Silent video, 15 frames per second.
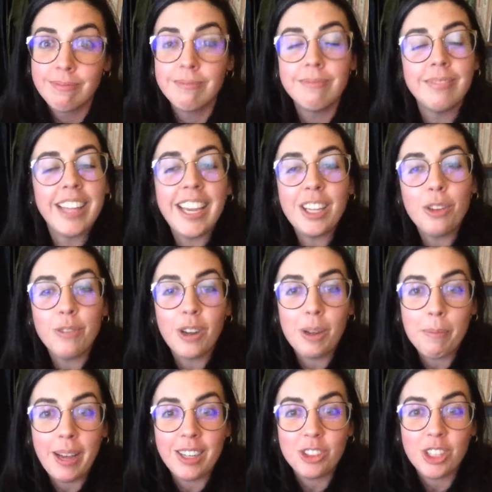Thank you very
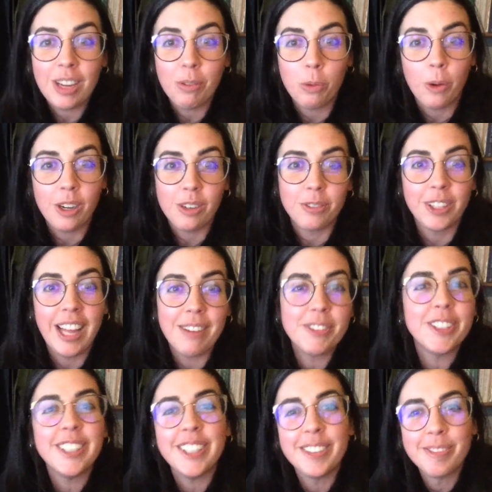much. Have a wonderful afternoon.